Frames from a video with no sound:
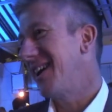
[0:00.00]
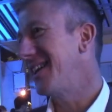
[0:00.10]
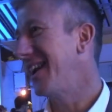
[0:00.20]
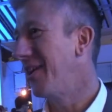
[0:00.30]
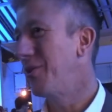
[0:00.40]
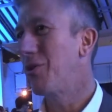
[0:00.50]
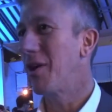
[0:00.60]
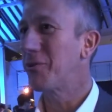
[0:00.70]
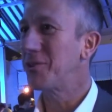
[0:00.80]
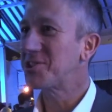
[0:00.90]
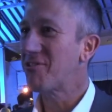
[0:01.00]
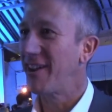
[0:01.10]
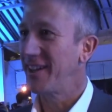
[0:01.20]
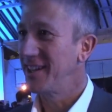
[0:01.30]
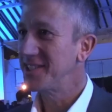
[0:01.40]
You know, rivalry is
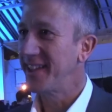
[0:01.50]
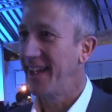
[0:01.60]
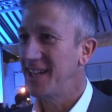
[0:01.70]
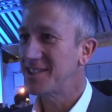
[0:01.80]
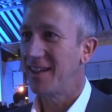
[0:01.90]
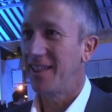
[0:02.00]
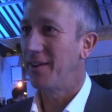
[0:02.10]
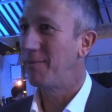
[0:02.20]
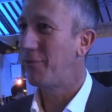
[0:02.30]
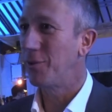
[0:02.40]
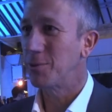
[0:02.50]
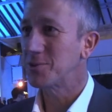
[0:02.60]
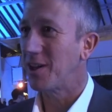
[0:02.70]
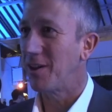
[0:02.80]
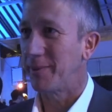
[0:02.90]
great, isn't it? It's like the football
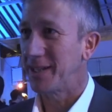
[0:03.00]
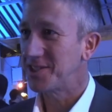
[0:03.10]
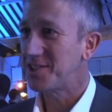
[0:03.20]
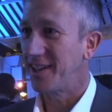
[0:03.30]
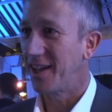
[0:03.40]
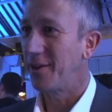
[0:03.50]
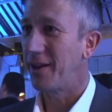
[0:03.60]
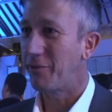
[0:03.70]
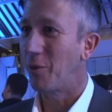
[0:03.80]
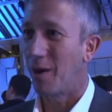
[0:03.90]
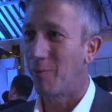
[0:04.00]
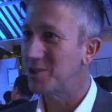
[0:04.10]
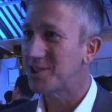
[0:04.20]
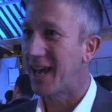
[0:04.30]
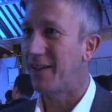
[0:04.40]
derbies, you know, everyone
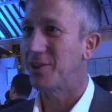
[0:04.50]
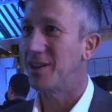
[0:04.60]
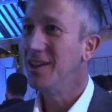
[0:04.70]
wants to have